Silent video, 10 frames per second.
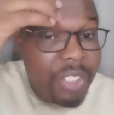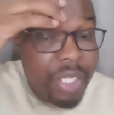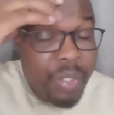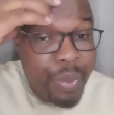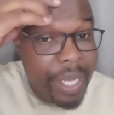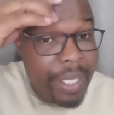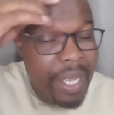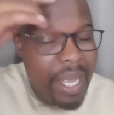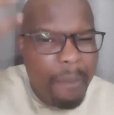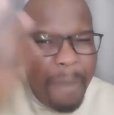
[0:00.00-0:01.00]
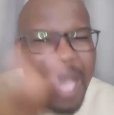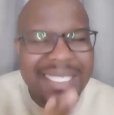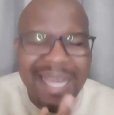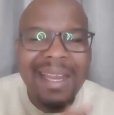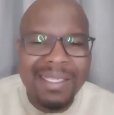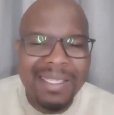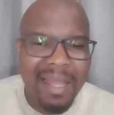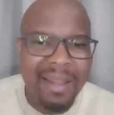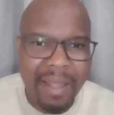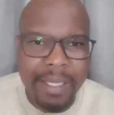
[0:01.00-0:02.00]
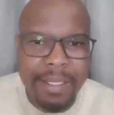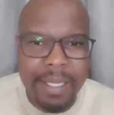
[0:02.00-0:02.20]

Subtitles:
So that banks understand that.